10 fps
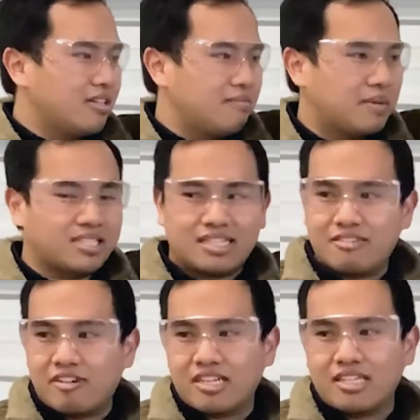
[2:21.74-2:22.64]
Basically
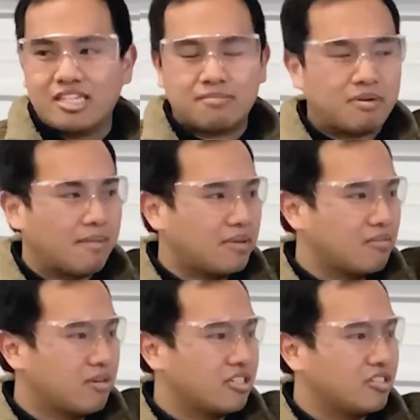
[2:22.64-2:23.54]
regulates
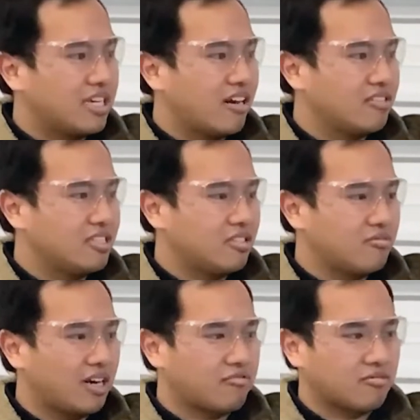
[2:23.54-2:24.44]
pipeline pressure down to
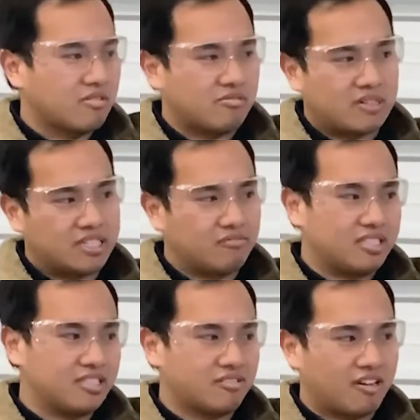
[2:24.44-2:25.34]
whatever we want,
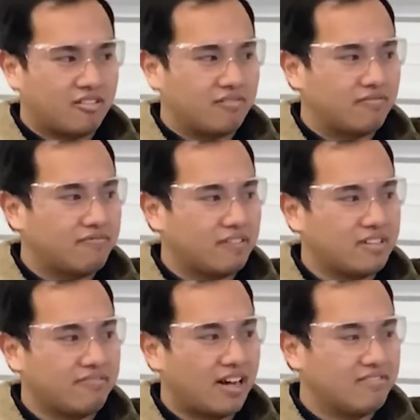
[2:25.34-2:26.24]
which is around
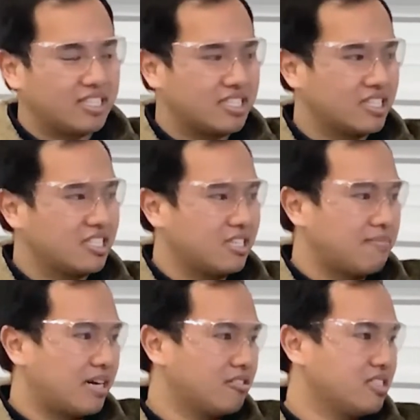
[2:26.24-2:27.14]
55 to 60
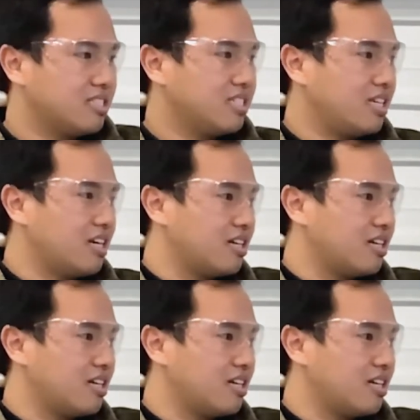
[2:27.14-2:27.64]
pounds.